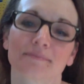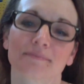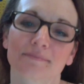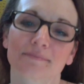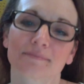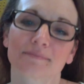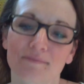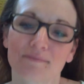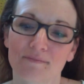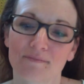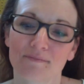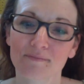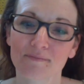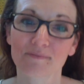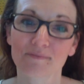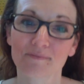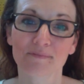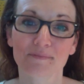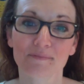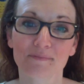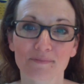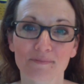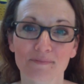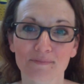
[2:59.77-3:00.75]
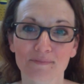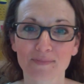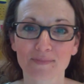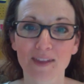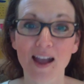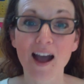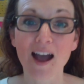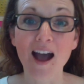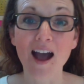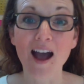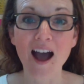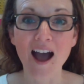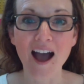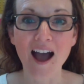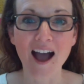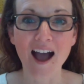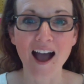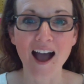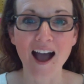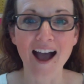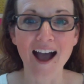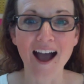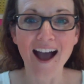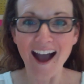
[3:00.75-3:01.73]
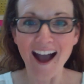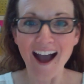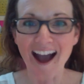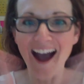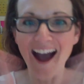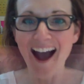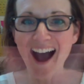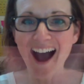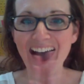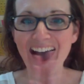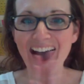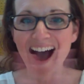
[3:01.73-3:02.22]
happiness. It is Patti DeLessio